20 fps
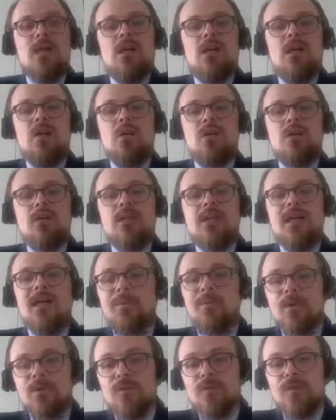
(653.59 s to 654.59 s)
on
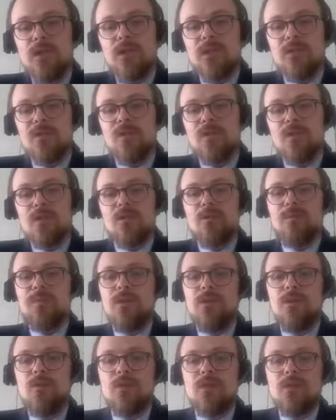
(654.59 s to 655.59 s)
common factors to be
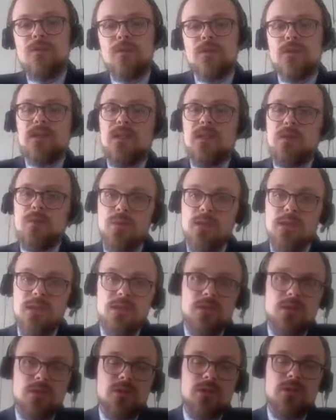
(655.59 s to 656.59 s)
used for the
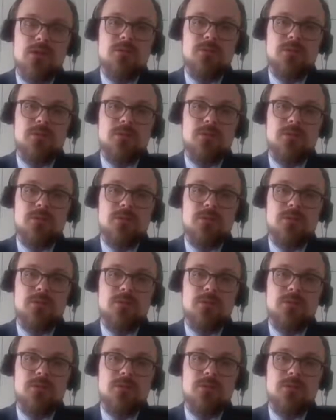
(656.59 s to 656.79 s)
calculations,